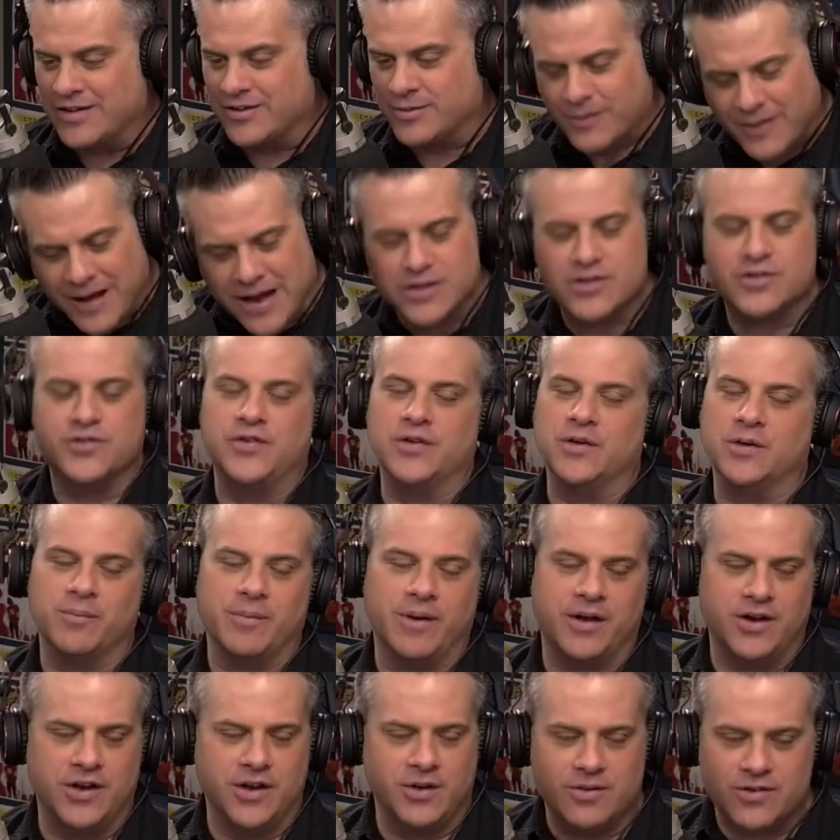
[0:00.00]
I'm glad you're feeling
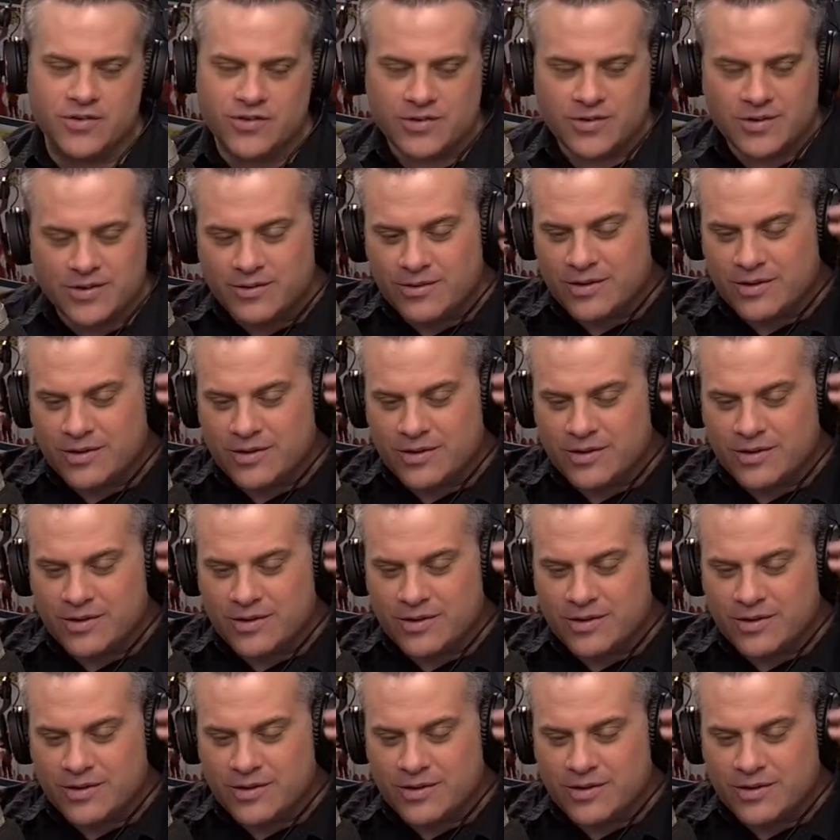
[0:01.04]
better. You Thank was, you.